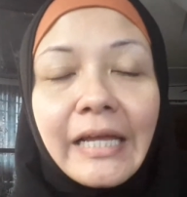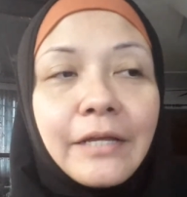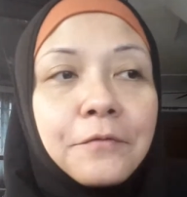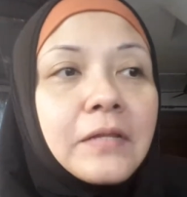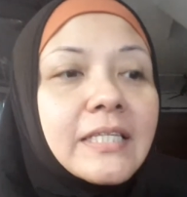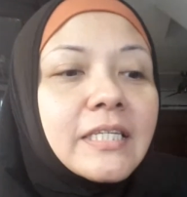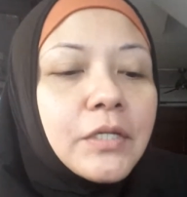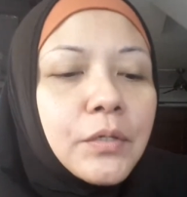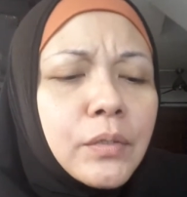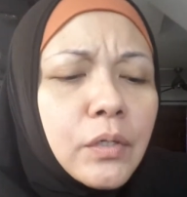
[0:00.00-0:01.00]
If let's say
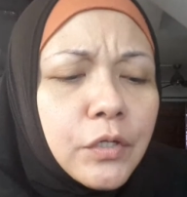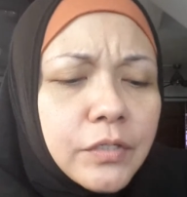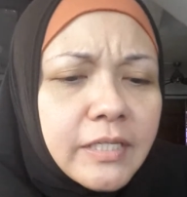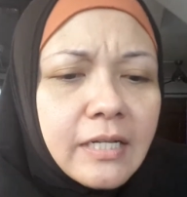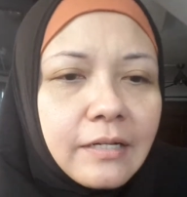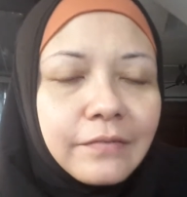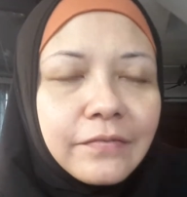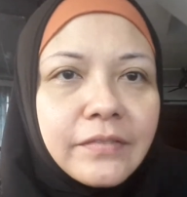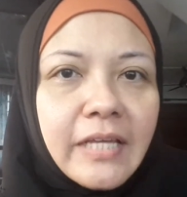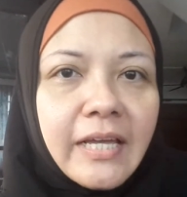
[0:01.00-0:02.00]
you're not
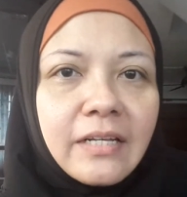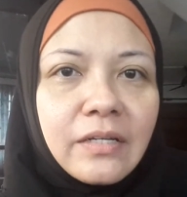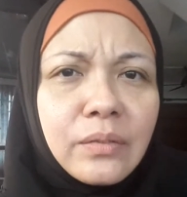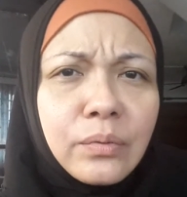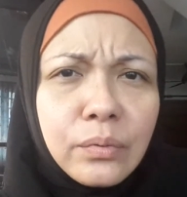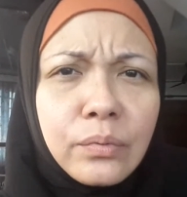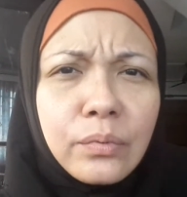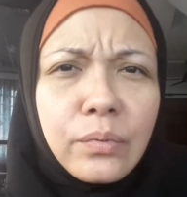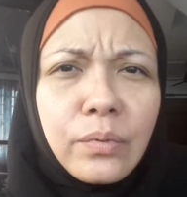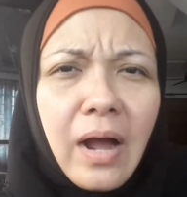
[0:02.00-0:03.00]
yourself, then
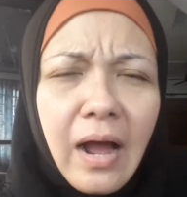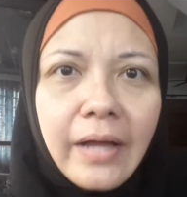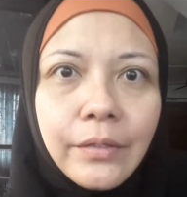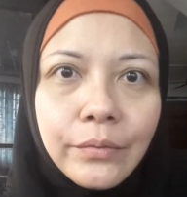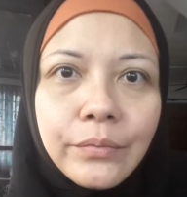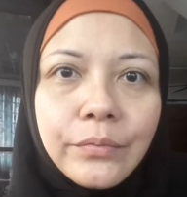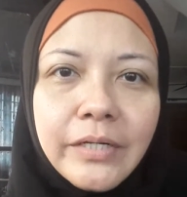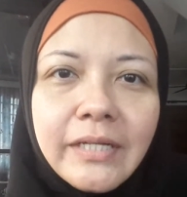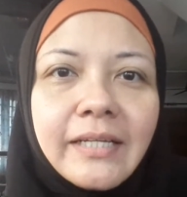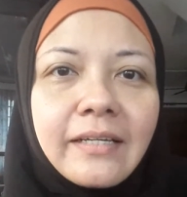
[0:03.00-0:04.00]
who are you
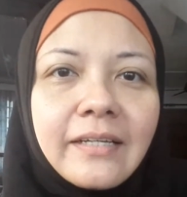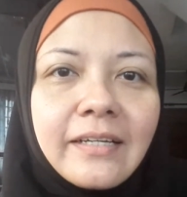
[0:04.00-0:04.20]
really?